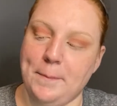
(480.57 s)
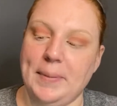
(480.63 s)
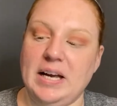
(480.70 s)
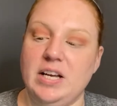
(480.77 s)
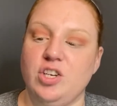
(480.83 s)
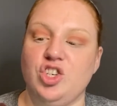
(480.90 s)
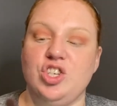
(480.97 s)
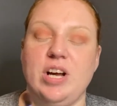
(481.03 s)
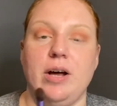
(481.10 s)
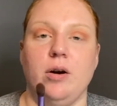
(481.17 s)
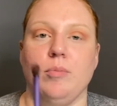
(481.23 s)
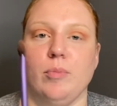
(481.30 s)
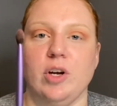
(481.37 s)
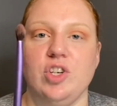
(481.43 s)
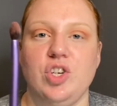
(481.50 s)
base shadow
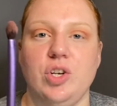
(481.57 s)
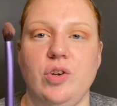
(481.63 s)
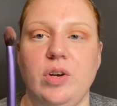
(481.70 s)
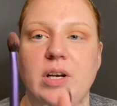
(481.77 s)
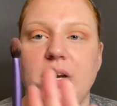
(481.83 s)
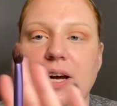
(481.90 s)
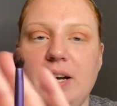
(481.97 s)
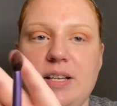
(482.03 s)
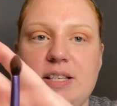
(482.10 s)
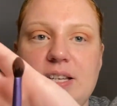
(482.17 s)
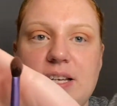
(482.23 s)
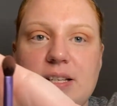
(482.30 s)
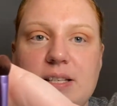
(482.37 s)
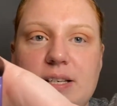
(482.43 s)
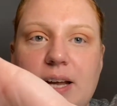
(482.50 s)
brush, and you can kind of see
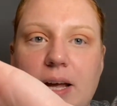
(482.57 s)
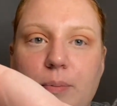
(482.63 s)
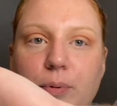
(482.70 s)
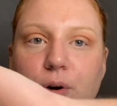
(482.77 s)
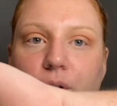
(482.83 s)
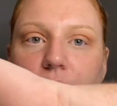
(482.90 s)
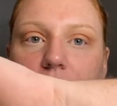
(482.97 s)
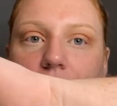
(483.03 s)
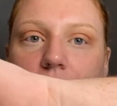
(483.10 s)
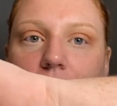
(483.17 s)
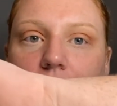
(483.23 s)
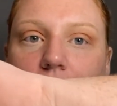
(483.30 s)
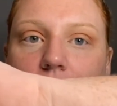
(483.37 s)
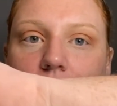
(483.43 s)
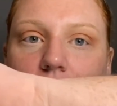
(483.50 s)
it's tapered.
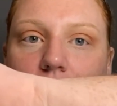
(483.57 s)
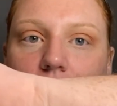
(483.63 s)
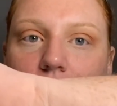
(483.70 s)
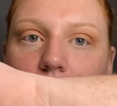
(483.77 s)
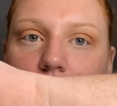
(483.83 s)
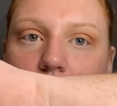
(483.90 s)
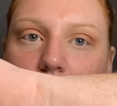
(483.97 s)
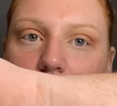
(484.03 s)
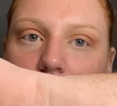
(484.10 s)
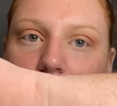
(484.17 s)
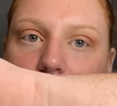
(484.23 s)
I